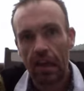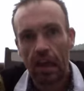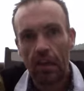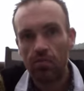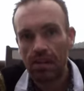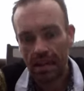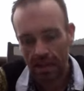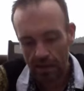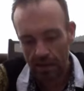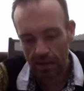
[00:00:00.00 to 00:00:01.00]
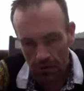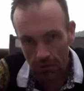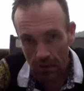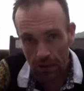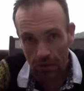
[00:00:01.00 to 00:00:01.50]
If we get a nice
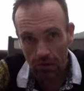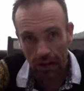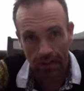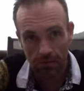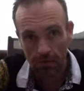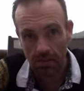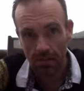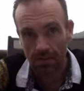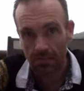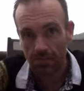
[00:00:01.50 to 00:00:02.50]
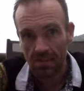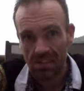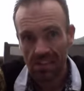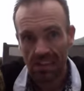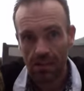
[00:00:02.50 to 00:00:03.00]
retracement,
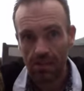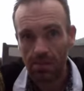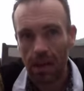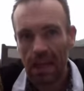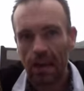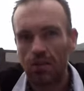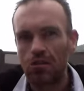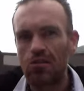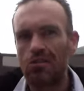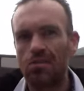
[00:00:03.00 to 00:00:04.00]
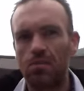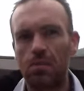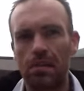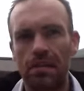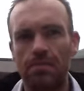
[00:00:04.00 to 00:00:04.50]
then I may go short,
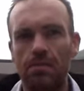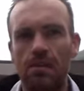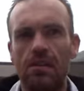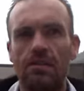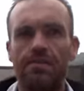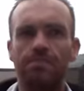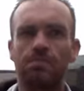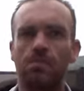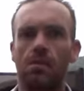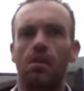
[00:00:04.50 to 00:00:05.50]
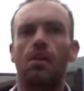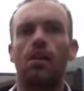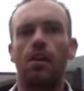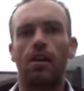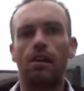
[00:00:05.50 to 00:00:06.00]
but um, um,
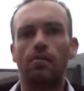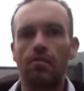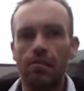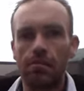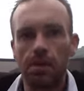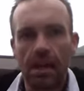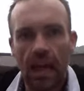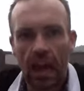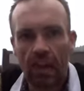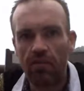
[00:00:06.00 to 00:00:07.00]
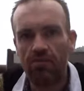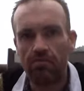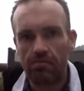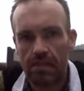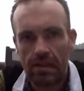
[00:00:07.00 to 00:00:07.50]
you want to be careful,
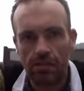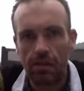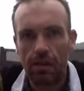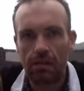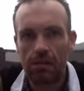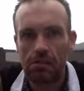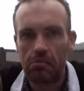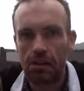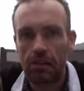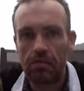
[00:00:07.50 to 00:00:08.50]
to be honest with you.